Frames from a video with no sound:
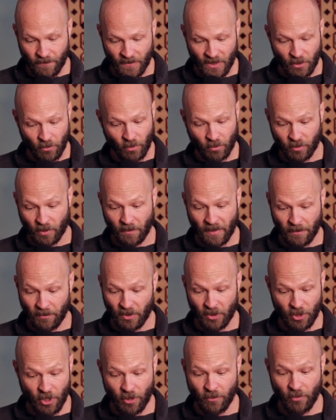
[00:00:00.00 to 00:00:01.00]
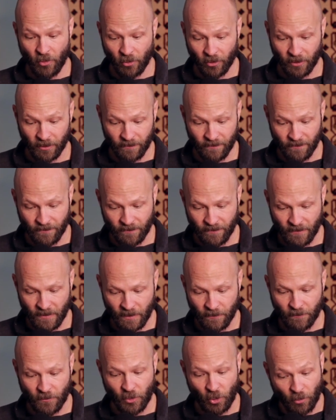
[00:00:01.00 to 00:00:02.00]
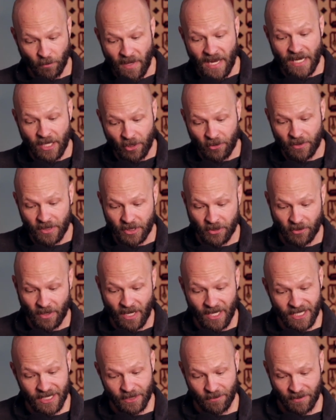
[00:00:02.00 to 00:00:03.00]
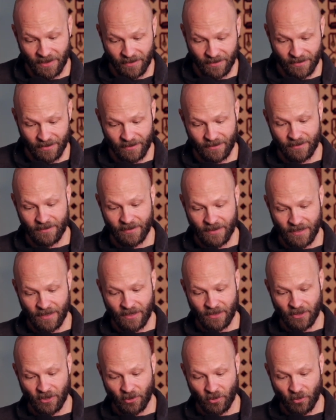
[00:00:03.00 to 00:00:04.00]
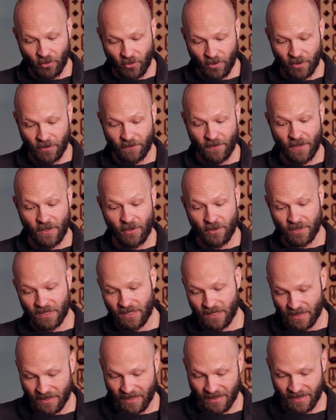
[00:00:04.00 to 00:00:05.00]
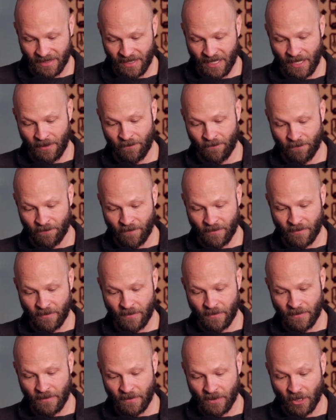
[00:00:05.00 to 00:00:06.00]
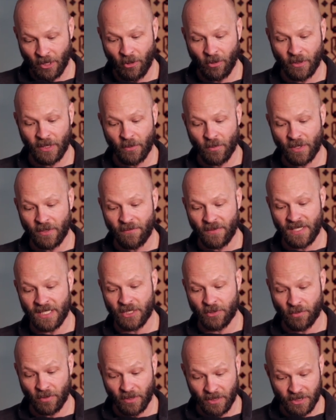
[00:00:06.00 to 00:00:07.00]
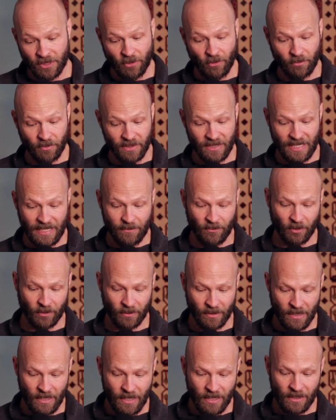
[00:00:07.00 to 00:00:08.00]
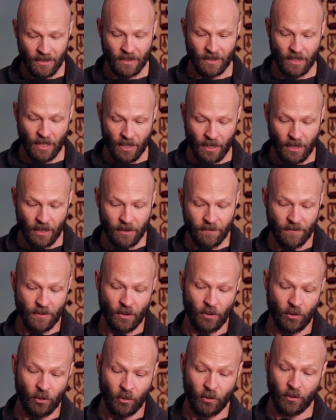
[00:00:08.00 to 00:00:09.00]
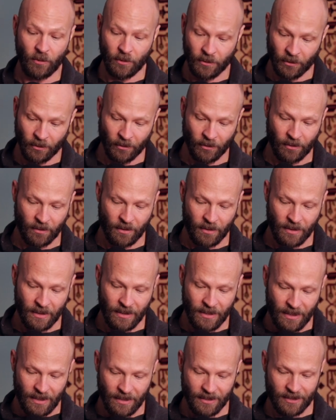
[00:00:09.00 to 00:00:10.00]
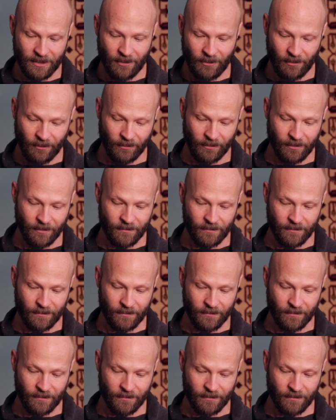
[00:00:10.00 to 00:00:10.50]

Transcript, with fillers: You will remember no more. For your Maker is your husband, the Lord of hosts is his name. The Holy One of Israel is your Redeemer, the God of the whole earth, he is called.